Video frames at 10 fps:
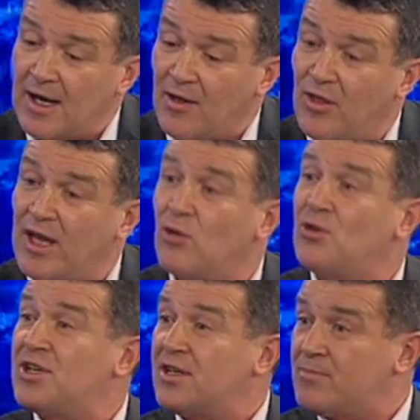They're
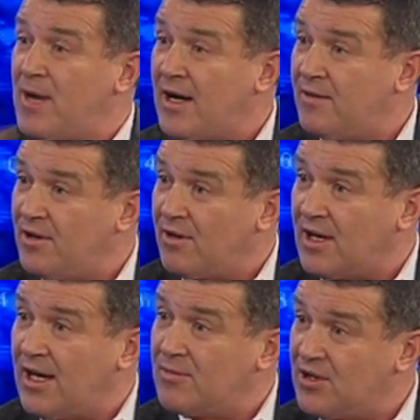launching it as part of their
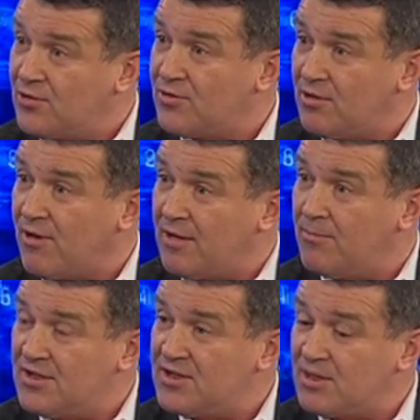acclaimed Telstra integrated
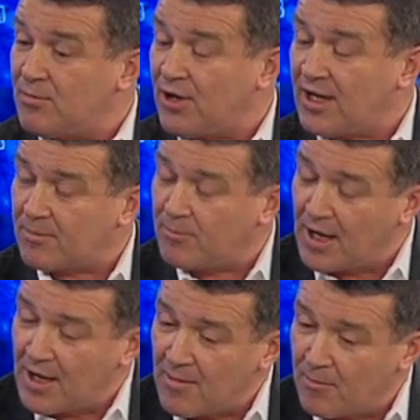messaging product.
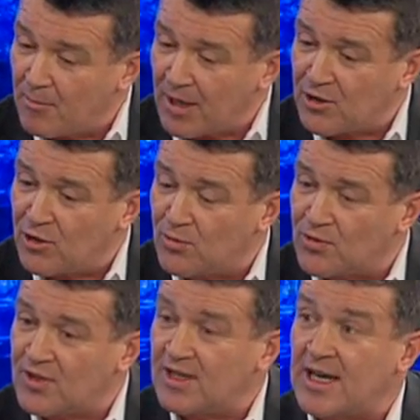But you will
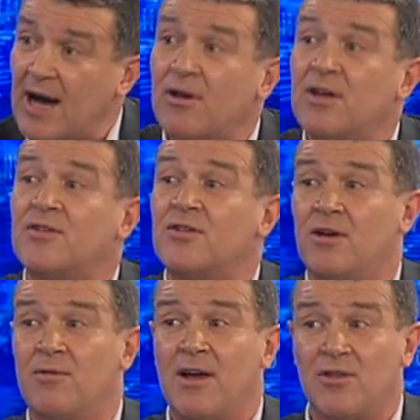see carriers
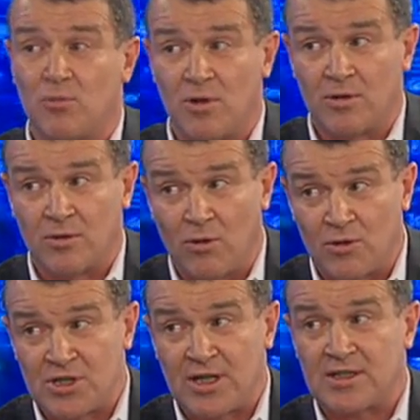around the world
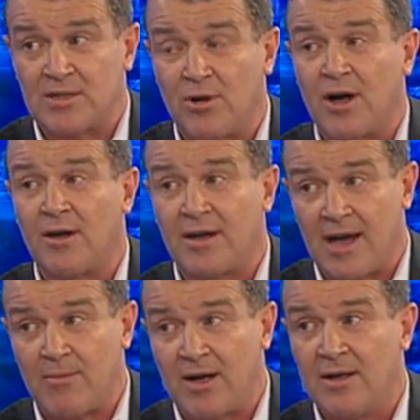launching Soprano
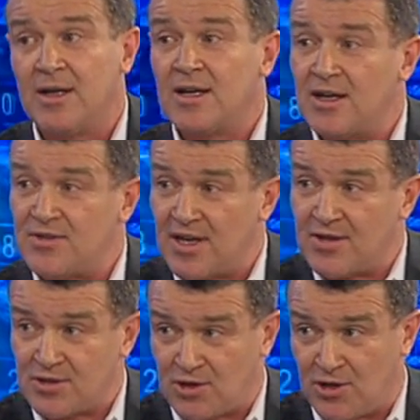GAMMA as their
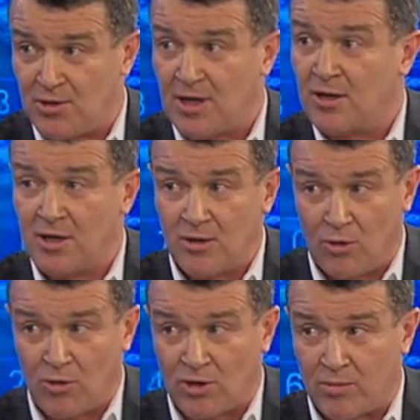secure,
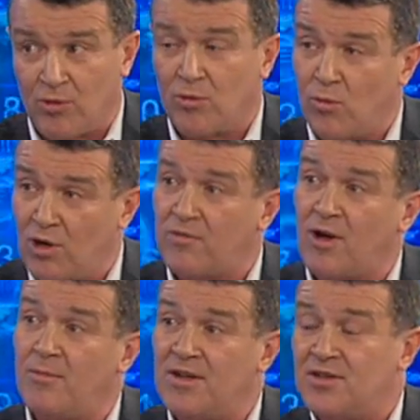auditable
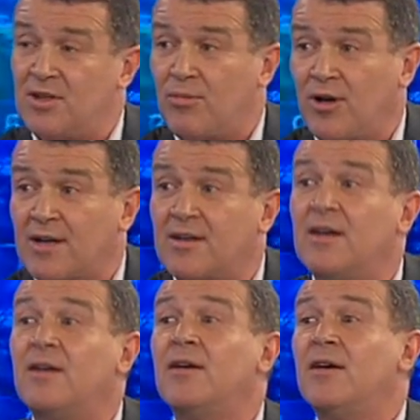workflow messaging product
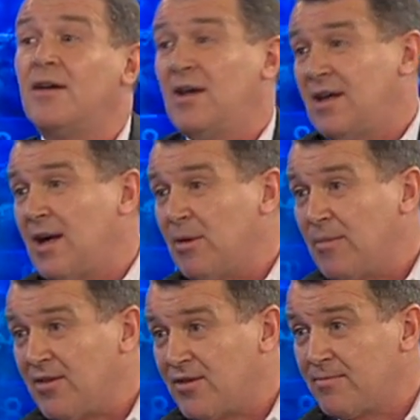in coming
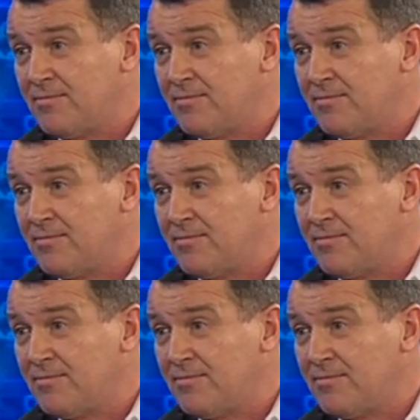months.